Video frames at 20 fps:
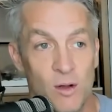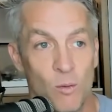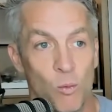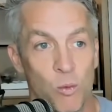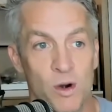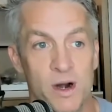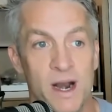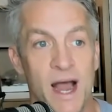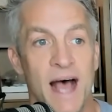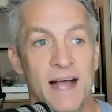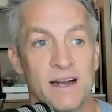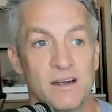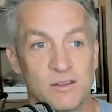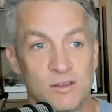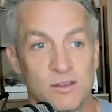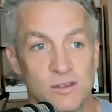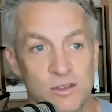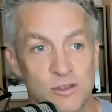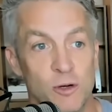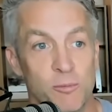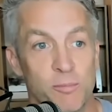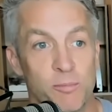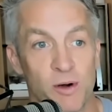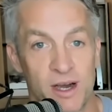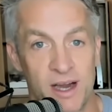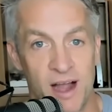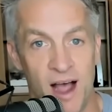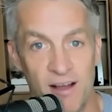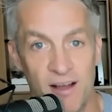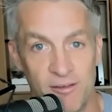We're not super
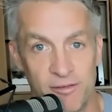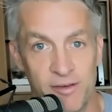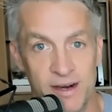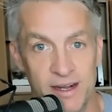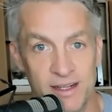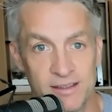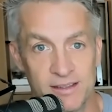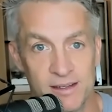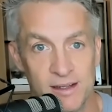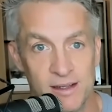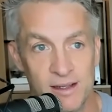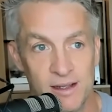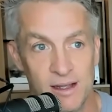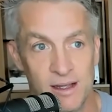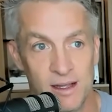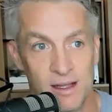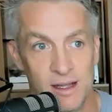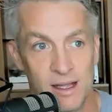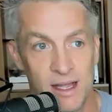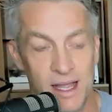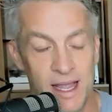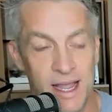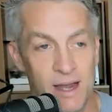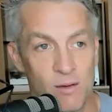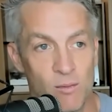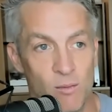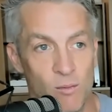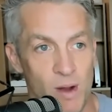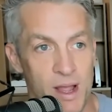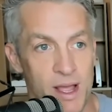confident
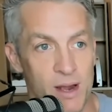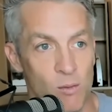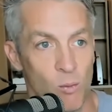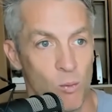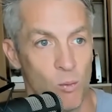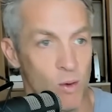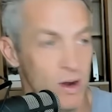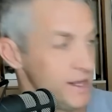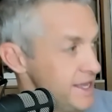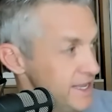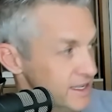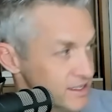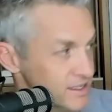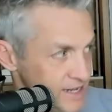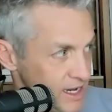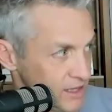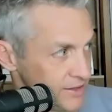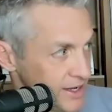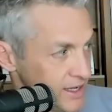in in what he's telling